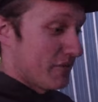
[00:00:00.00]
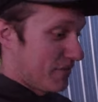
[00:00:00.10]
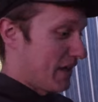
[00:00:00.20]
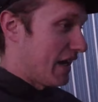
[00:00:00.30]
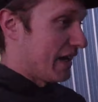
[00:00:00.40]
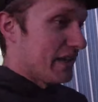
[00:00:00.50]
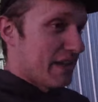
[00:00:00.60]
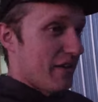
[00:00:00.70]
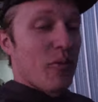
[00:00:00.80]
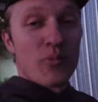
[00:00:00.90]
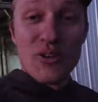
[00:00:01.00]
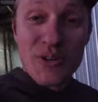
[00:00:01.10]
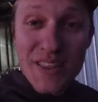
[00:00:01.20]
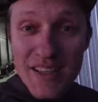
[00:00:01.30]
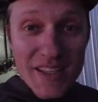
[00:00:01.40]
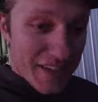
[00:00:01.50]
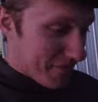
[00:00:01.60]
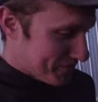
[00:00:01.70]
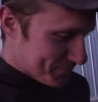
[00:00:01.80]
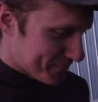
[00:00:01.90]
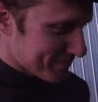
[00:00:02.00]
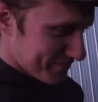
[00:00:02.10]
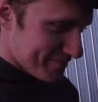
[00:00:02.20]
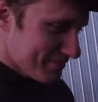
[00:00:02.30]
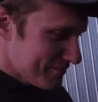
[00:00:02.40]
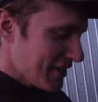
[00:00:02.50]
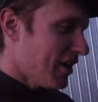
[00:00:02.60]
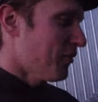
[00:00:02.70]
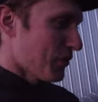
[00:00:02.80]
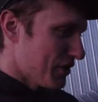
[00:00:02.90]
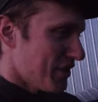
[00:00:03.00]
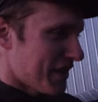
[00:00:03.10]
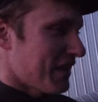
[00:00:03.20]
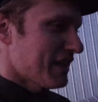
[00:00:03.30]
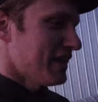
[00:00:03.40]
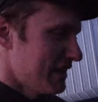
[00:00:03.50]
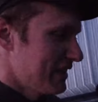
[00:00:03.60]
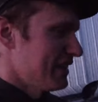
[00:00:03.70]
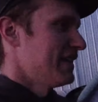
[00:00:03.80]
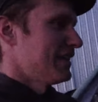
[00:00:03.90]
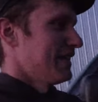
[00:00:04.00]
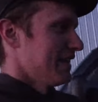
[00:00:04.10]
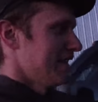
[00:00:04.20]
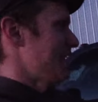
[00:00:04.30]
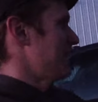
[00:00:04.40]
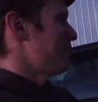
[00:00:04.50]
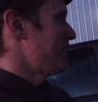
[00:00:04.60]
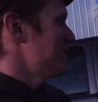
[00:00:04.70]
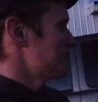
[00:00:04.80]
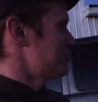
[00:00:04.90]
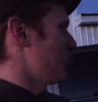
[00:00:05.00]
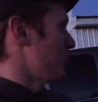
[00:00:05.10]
If not, I'm really thinking, I'm really thinking that I might just